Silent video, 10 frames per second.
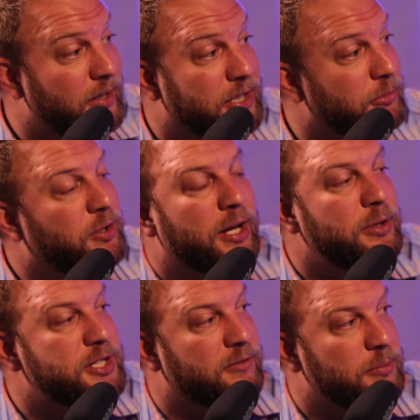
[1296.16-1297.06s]
telling them, you
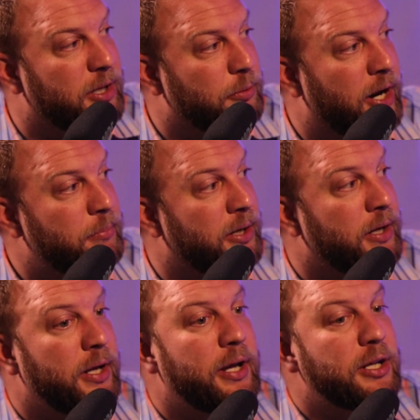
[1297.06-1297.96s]
can't reach everybody, right?
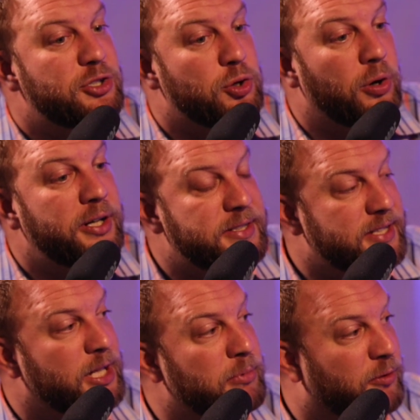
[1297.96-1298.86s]
But join a
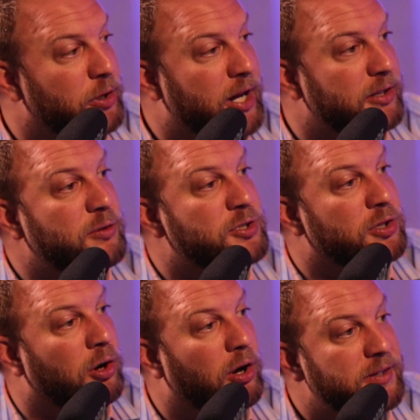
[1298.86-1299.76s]
team before you you
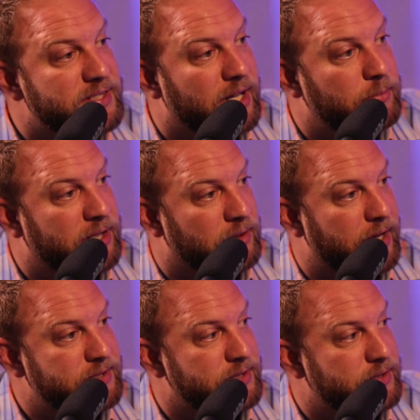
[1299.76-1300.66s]
took all this time to get
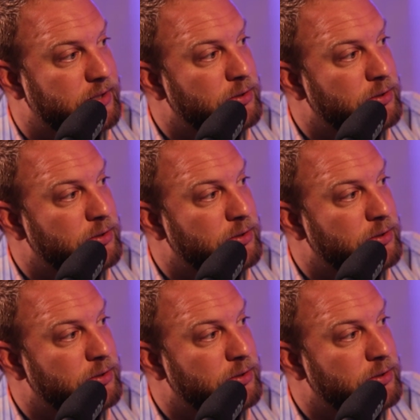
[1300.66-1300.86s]
licensed.